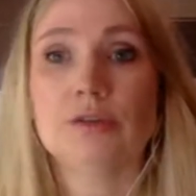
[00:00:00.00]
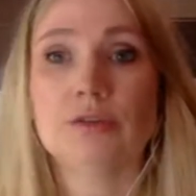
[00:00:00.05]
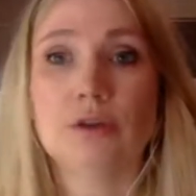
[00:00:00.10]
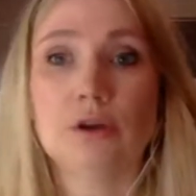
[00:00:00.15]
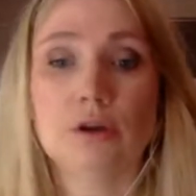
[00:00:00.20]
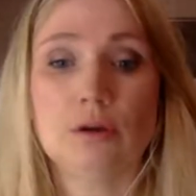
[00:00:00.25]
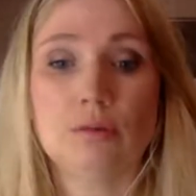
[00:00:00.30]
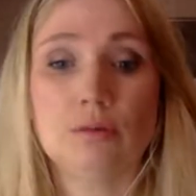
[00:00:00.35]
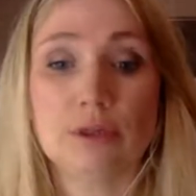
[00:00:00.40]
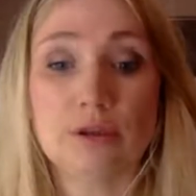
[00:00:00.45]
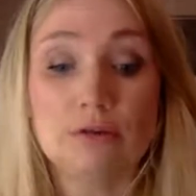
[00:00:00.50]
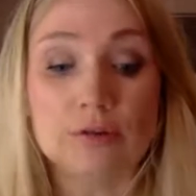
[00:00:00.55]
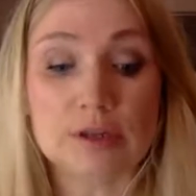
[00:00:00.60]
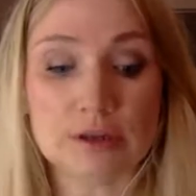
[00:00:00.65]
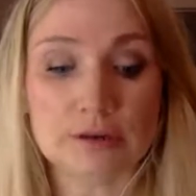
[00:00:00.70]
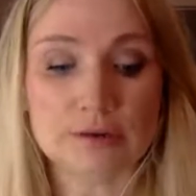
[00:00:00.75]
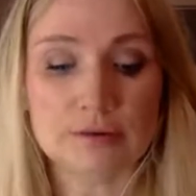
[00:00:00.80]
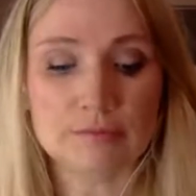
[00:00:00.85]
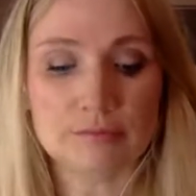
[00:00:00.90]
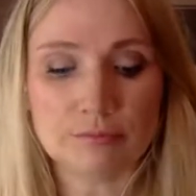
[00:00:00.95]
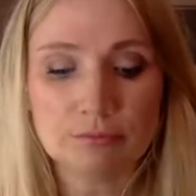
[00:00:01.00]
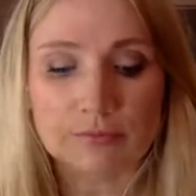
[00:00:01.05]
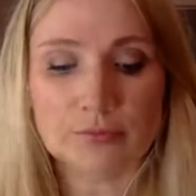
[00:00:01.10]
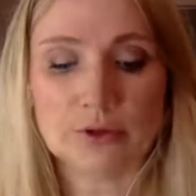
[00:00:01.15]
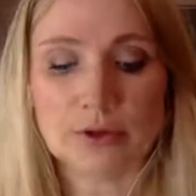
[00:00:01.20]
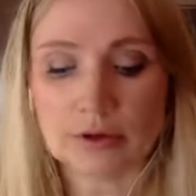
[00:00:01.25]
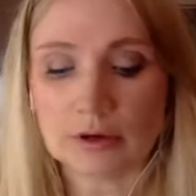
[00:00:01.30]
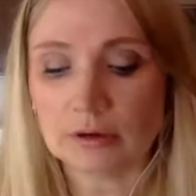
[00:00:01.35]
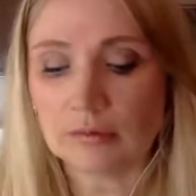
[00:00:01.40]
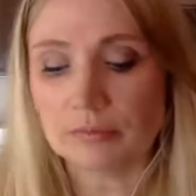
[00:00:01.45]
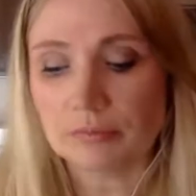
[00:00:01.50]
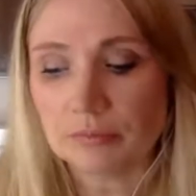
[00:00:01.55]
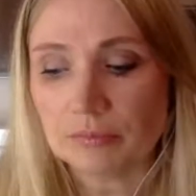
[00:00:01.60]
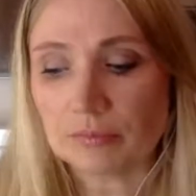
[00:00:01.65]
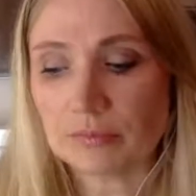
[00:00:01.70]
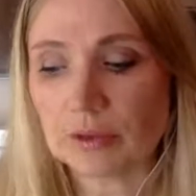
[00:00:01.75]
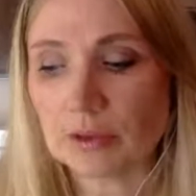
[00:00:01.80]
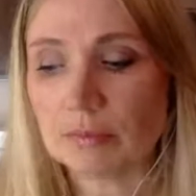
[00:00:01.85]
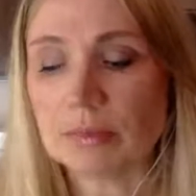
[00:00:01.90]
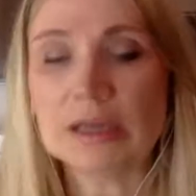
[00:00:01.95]
they're in their
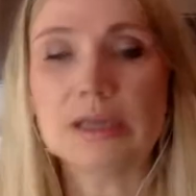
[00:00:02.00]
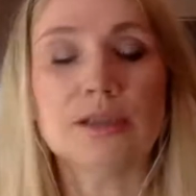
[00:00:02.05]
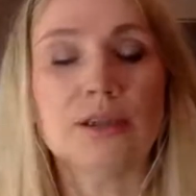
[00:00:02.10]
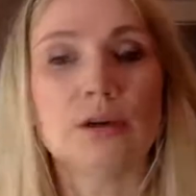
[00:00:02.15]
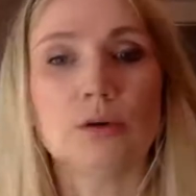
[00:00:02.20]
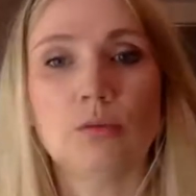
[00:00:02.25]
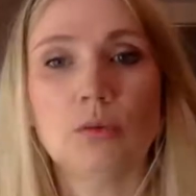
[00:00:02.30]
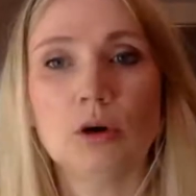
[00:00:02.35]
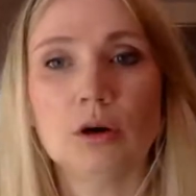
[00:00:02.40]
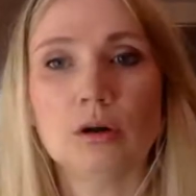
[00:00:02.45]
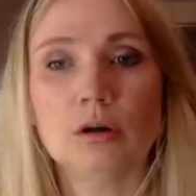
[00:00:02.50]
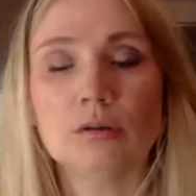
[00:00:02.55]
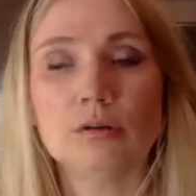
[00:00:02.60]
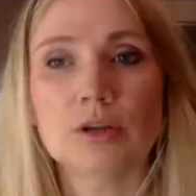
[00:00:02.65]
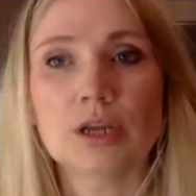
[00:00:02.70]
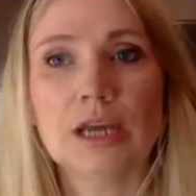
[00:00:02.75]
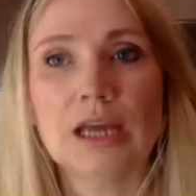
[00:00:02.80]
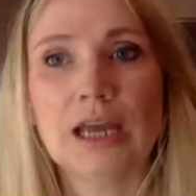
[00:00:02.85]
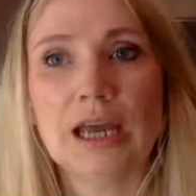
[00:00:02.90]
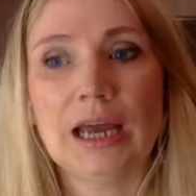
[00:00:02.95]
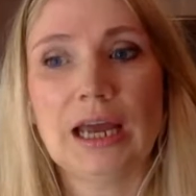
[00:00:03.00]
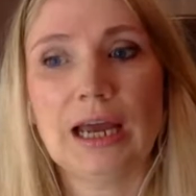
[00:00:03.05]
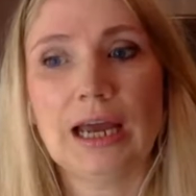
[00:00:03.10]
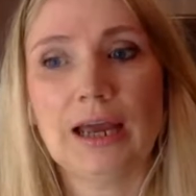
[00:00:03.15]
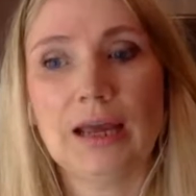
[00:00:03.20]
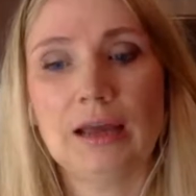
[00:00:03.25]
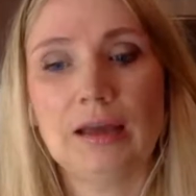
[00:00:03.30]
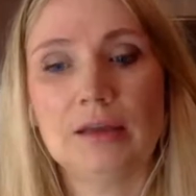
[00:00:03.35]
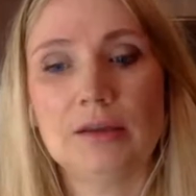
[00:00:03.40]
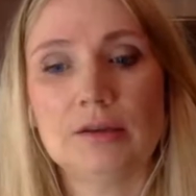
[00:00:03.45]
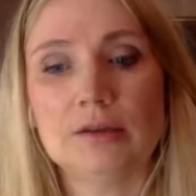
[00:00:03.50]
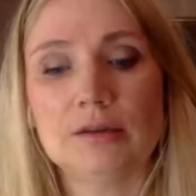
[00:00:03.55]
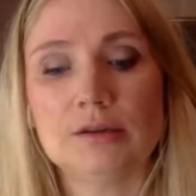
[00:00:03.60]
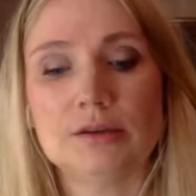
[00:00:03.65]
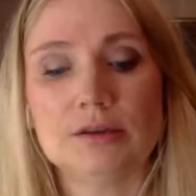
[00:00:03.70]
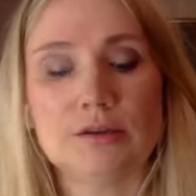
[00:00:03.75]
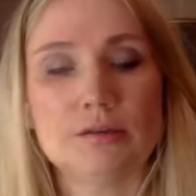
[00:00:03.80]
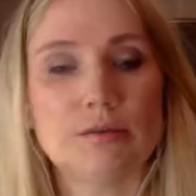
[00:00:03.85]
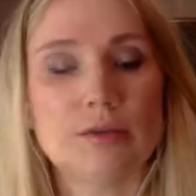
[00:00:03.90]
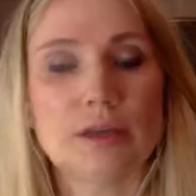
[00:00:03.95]
immediate world, and
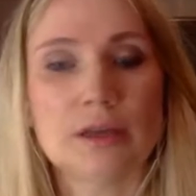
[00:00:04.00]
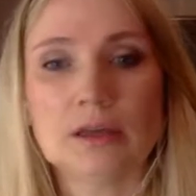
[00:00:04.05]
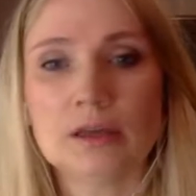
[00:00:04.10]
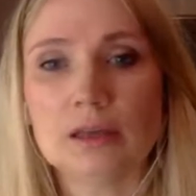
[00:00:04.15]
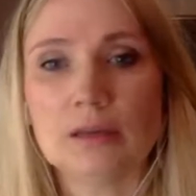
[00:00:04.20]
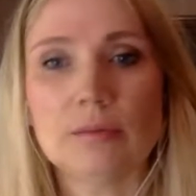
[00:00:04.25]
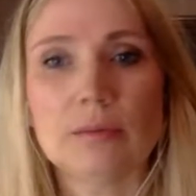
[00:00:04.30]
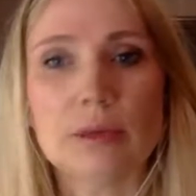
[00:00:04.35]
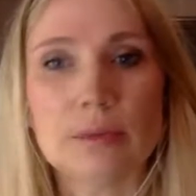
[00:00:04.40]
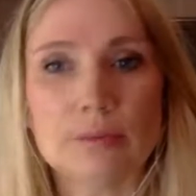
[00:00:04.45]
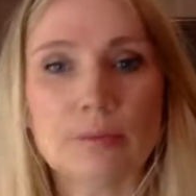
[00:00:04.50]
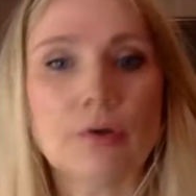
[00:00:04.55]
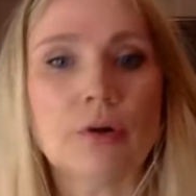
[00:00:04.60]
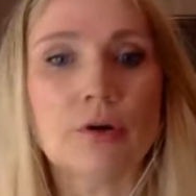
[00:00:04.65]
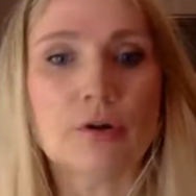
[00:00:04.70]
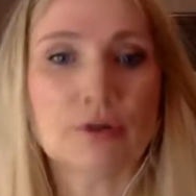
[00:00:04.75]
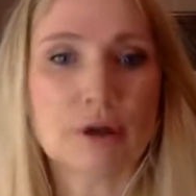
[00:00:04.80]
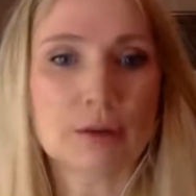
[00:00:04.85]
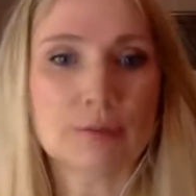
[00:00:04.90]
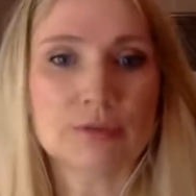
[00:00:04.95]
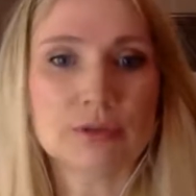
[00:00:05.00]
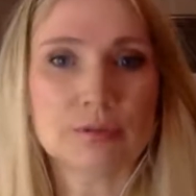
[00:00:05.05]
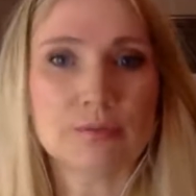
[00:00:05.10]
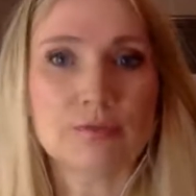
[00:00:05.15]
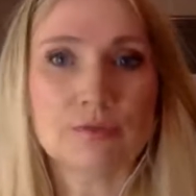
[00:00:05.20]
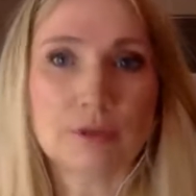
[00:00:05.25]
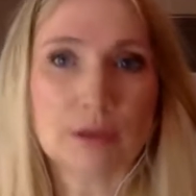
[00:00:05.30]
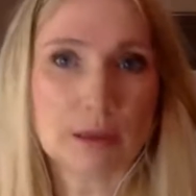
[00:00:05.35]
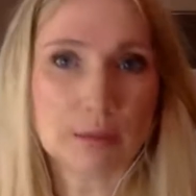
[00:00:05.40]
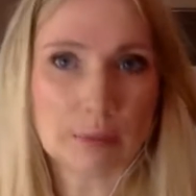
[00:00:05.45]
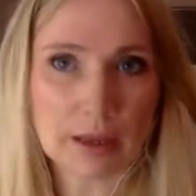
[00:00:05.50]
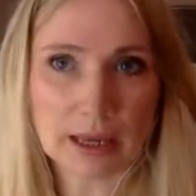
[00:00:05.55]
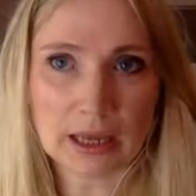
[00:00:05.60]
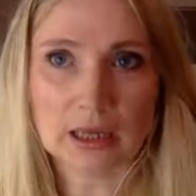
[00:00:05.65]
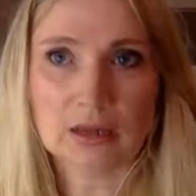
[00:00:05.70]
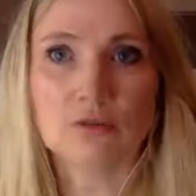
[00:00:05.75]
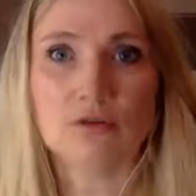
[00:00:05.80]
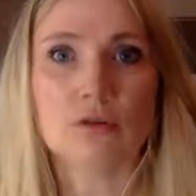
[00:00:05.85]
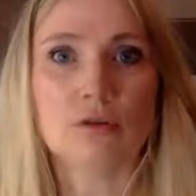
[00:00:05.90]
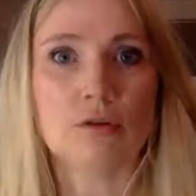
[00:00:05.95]
it programs them for their
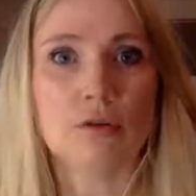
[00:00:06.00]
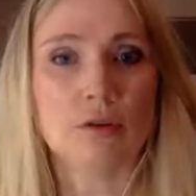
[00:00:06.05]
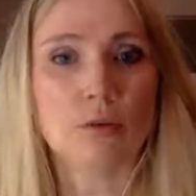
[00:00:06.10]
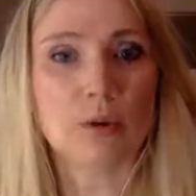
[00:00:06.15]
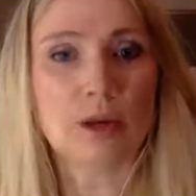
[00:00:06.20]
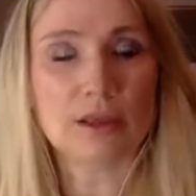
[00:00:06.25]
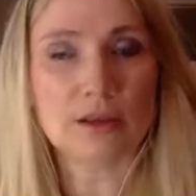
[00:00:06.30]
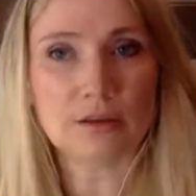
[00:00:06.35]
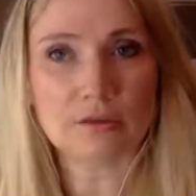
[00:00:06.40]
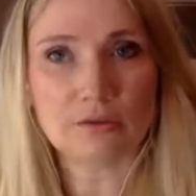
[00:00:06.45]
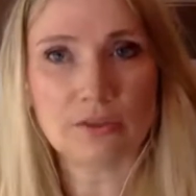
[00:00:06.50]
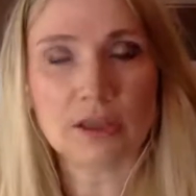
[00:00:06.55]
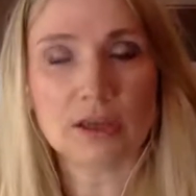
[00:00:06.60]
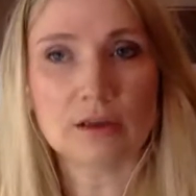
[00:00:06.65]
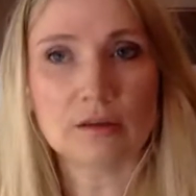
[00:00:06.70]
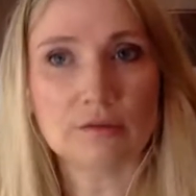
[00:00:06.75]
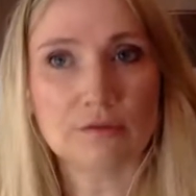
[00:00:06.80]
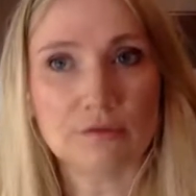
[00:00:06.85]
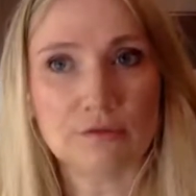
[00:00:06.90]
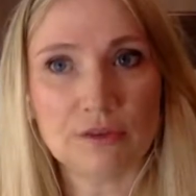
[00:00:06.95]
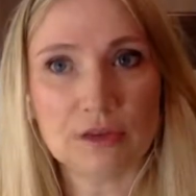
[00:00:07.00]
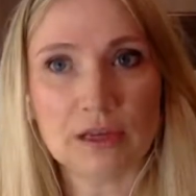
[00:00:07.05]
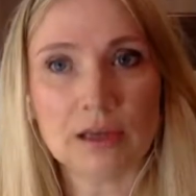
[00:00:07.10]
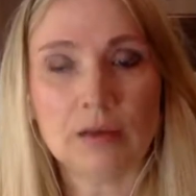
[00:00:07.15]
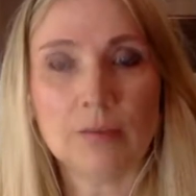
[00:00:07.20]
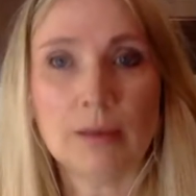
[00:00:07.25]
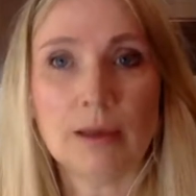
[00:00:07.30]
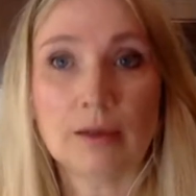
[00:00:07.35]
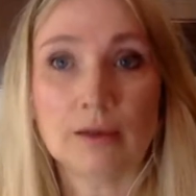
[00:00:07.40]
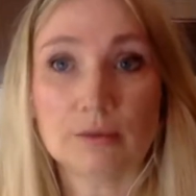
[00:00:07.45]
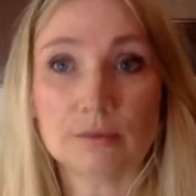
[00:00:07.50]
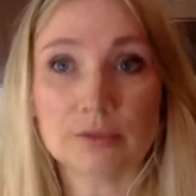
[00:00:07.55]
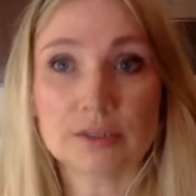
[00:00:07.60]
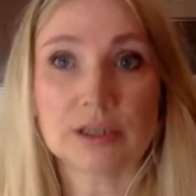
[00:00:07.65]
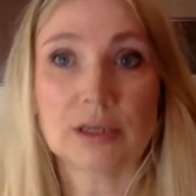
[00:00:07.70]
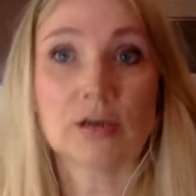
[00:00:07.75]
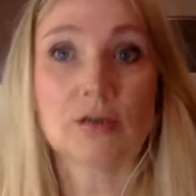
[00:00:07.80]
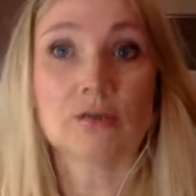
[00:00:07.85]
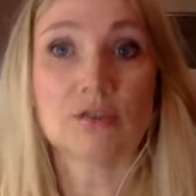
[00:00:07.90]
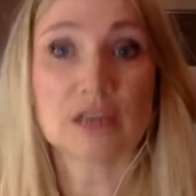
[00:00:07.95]
behaviour, the way they think and feel about
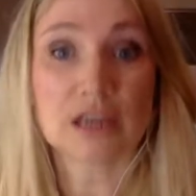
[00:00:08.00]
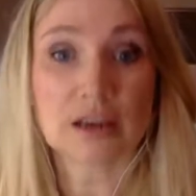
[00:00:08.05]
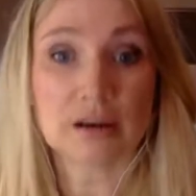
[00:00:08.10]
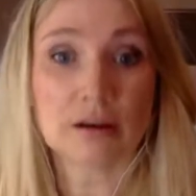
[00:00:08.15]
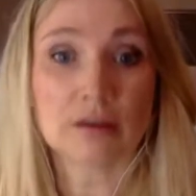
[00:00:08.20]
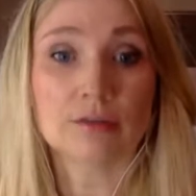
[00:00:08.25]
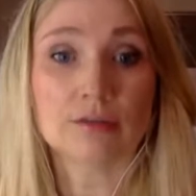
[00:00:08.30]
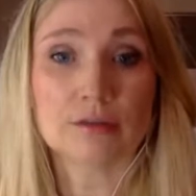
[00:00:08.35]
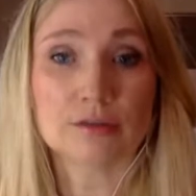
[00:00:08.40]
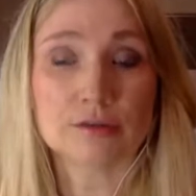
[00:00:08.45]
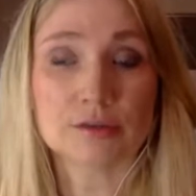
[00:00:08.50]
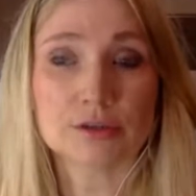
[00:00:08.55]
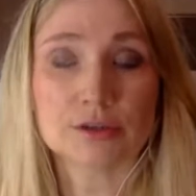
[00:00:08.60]
themselves and others.